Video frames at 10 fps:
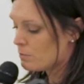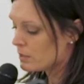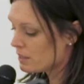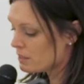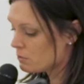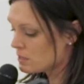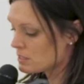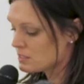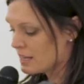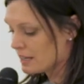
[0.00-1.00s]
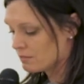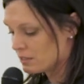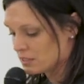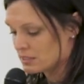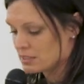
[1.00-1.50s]
But there was a second
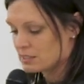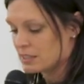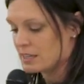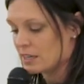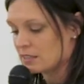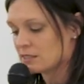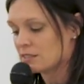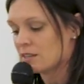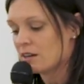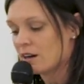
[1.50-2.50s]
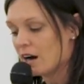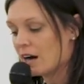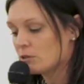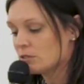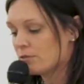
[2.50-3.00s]
reason to say yes.
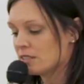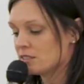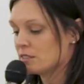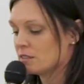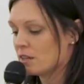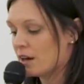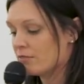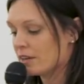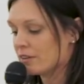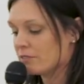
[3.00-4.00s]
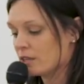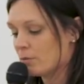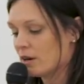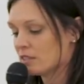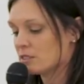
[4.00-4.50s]
I was facing a very real
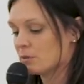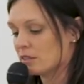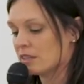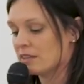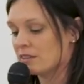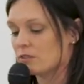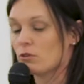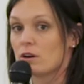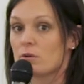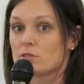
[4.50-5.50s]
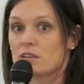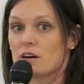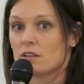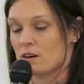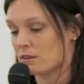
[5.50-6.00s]
possibility that Laura was
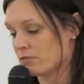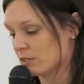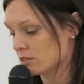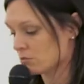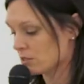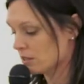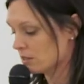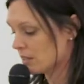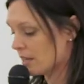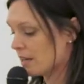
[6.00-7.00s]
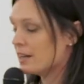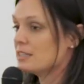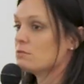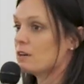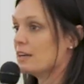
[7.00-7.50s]
not long for this world, and I
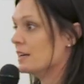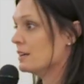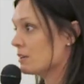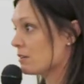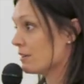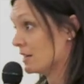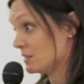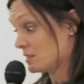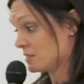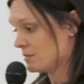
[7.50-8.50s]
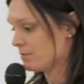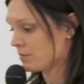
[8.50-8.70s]
didn't want any regrets.